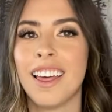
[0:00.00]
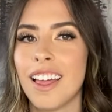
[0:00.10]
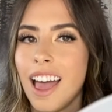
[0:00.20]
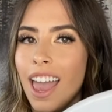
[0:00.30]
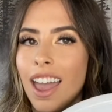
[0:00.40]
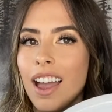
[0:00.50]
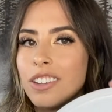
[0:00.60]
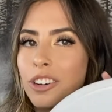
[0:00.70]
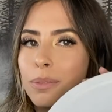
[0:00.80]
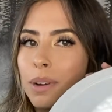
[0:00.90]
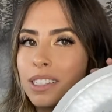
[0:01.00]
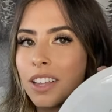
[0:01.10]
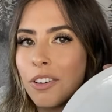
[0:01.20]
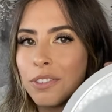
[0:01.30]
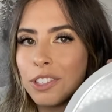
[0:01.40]
Hey, I turned
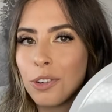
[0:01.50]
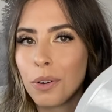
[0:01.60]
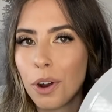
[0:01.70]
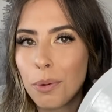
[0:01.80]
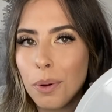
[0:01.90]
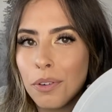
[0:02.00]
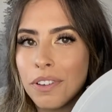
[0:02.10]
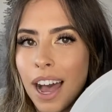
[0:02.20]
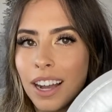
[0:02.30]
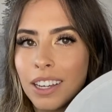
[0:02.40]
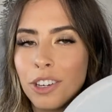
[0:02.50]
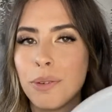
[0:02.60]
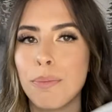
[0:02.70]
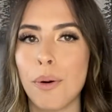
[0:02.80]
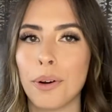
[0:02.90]
myself into a robo
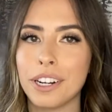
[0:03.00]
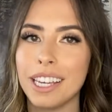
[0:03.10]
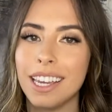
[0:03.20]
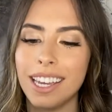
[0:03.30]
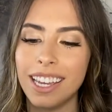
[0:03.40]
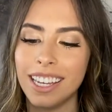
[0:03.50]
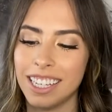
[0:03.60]
vacuum, Morty.